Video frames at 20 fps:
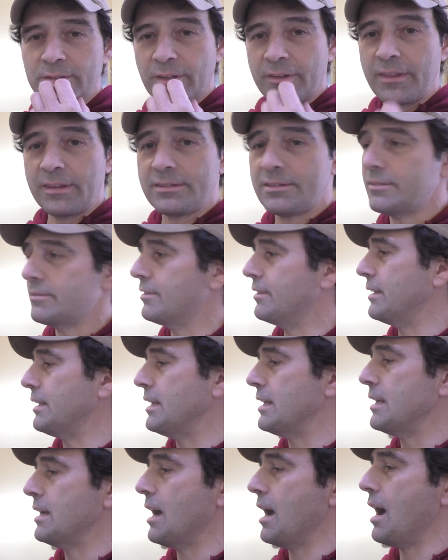So this is
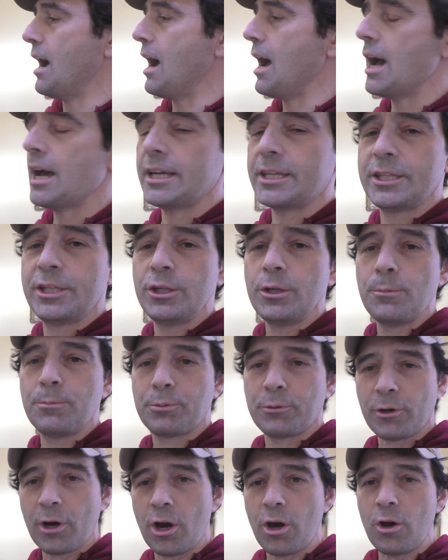the IQ
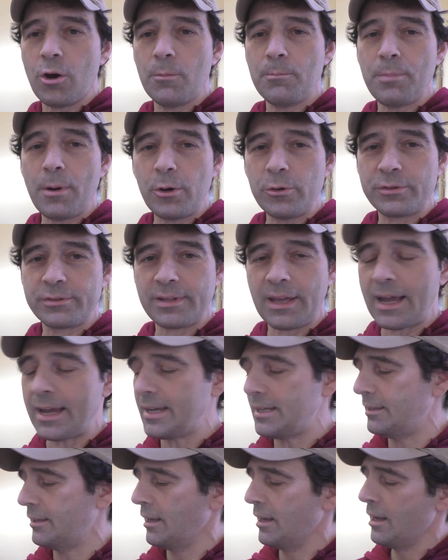Pro bow
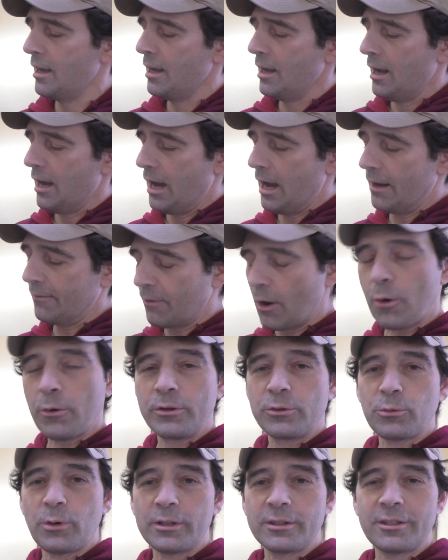sight. I've
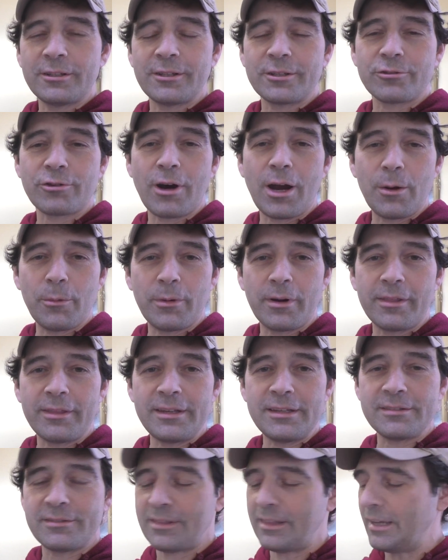always wanted to try one of
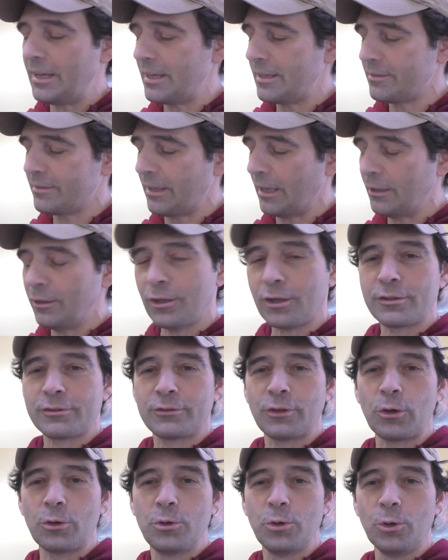these things. They look
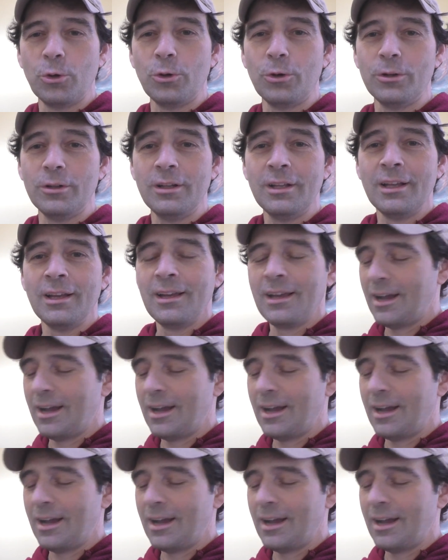so cool.